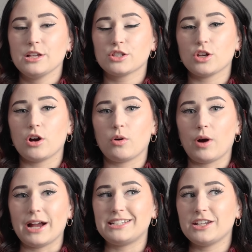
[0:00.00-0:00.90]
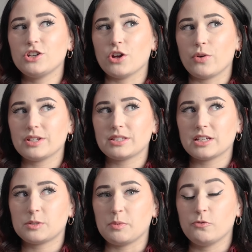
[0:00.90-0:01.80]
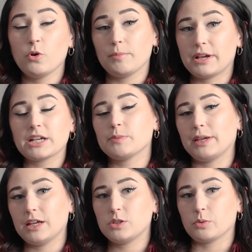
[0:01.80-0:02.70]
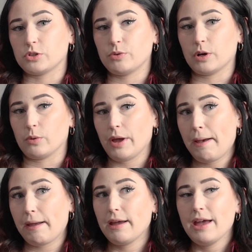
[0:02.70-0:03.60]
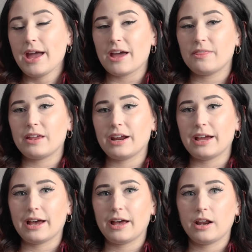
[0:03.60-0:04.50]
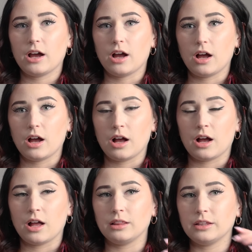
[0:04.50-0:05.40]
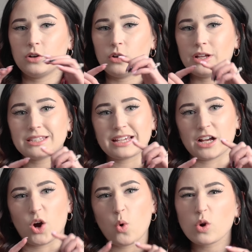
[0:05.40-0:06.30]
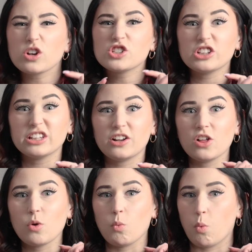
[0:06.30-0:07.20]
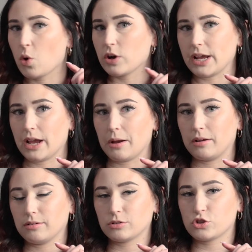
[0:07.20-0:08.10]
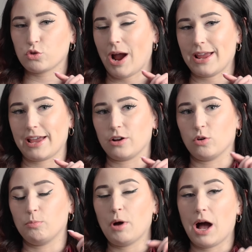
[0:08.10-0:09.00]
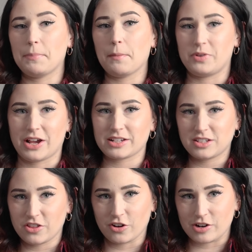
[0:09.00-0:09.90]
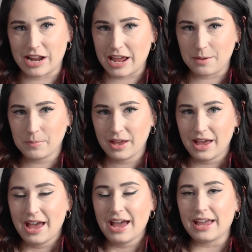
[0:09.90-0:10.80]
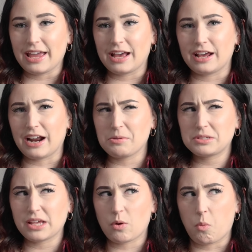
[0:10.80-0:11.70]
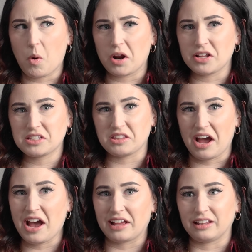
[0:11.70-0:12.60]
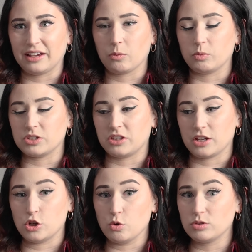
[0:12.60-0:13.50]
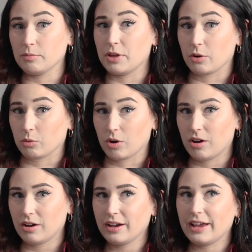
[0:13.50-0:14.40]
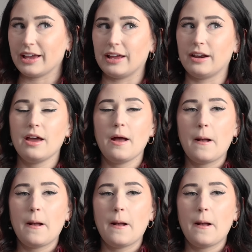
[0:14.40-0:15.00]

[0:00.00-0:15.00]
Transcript: So I didn't notice this before because my kids were doing okay, and then I had a little, it's like an orange little warning triangle pop up next to their name, and I was like, what is that? Like, did they do something wrong? And